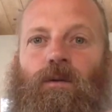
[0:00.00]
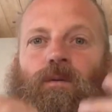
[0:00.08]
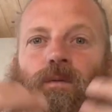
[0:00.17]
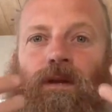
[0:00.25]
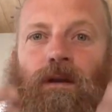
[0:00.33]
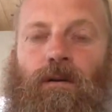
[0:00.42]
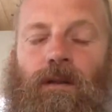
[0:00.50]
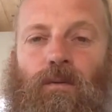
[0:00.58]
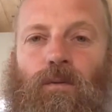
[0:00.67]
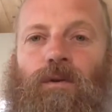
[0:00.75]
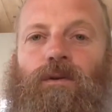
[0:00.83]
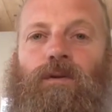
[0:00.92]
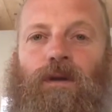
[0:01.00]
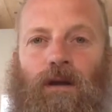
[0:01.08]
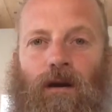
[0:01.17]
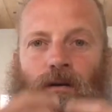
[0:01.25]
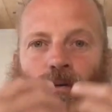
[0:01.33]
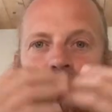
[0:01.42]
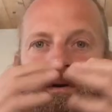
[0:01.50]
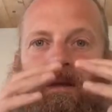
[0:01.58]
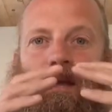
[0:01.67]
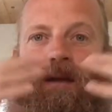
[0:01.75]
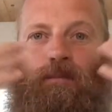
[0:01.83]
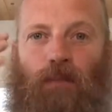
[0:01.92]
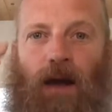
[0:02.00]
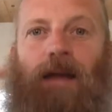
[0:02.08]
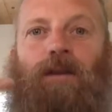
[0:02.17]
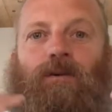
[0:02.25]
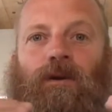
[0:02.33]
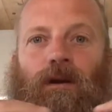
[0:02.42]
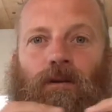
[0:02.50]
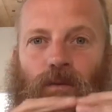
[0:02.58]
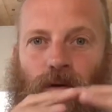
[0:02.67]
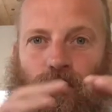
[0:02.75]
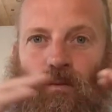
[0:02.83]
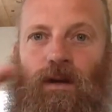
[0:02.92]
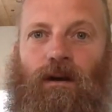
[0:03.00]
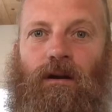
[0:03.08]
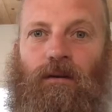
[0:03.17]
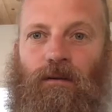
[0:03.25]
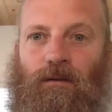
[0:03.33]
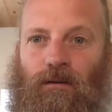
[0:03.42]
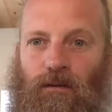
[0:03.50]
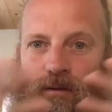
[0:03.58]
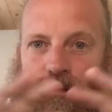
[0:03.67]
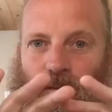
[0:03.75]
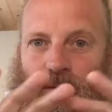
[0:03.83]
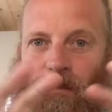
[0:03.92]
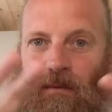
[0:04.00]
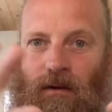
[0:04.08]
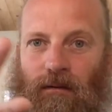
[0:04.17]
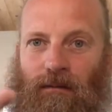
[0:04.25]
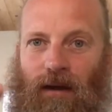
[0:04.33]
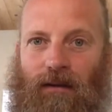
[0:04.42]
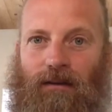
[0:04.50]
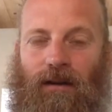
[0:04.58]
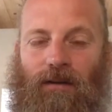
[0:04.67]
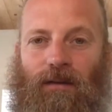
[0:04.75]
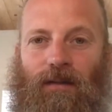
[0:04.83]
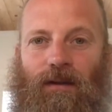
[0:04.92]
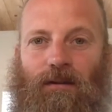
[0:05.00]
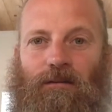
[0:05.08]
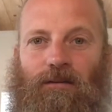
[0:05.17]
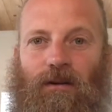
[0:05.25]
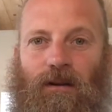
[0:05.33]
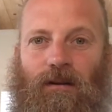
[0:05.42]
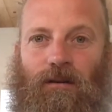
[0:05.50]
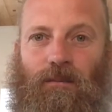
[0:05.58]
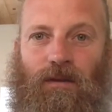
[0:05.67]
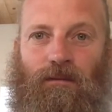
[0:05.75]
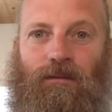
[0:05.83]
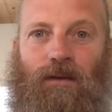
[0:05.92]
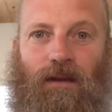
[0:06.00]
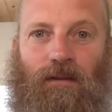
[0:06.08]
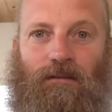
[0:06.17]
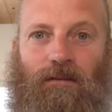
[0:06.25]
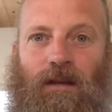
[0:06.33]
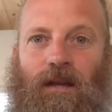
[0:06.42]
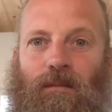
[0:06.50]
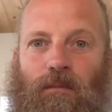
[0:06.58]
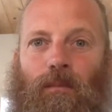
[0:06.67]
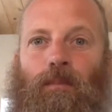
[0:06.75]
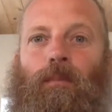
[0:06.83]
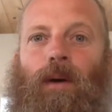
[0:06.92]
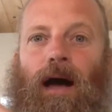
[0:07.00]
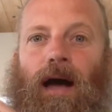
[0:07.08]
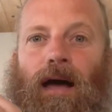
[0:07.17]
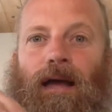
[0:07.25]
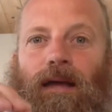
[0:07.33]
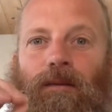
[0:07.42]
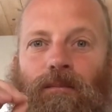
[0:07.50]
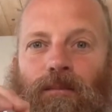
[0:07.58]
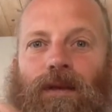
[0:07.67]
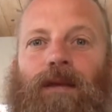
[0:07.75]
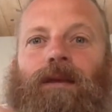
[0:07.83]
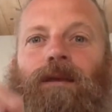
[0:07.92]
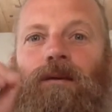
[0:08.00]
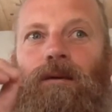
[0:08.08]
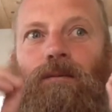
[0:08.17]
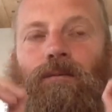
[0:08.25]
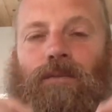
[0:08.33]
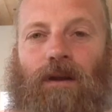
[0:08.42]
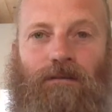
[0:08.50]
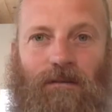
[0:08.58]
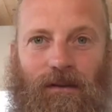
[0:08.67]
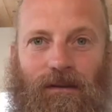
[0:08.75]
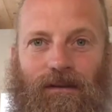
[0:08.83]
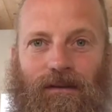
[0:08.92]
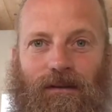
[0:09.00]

We know that we're doing our work, and by doing our work, we are doing the ripple effect, and everything is starting to be fixed by being present.